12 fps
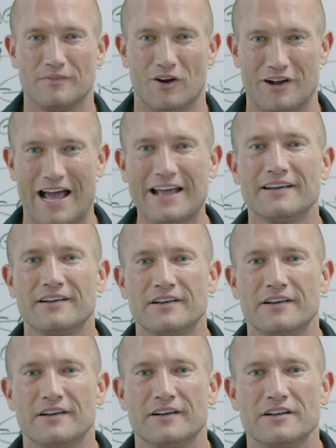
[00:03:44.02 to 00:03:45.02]
okay?
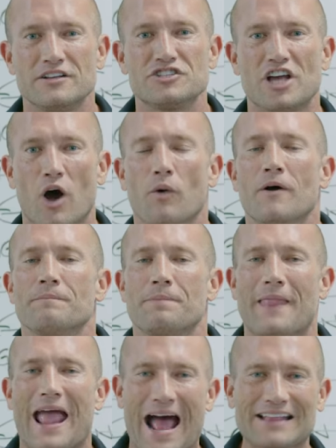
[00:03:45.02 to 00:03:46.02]
So
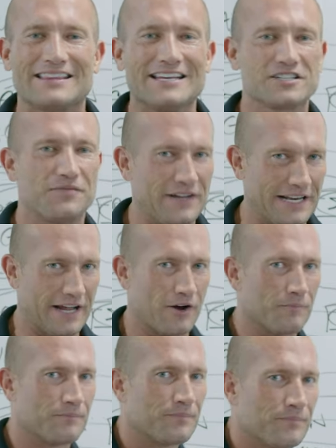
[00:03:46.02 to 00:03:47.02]
at this video